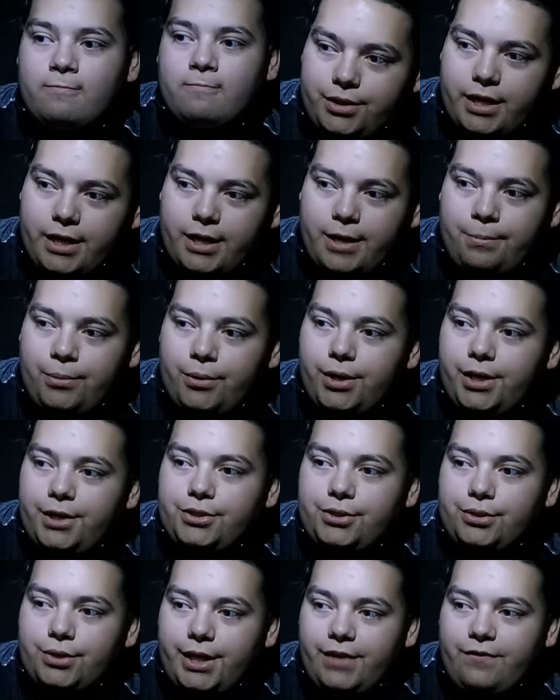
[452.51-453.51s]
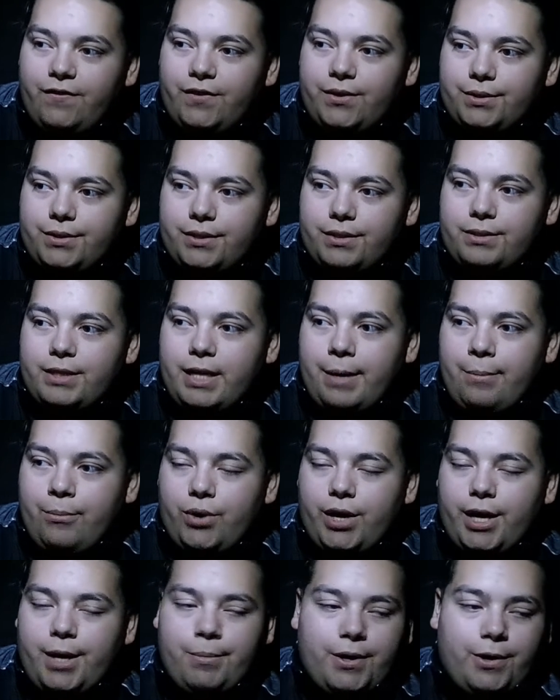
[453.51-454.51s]
And I'm pretty sure he feels the same
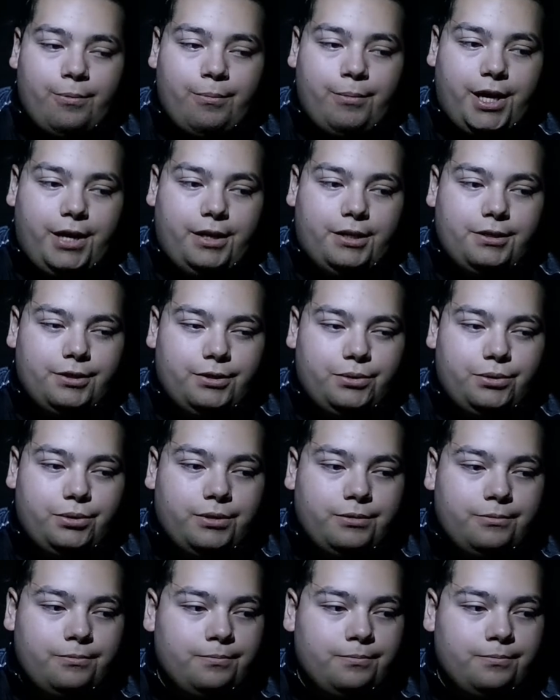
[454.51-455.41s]
way about me too.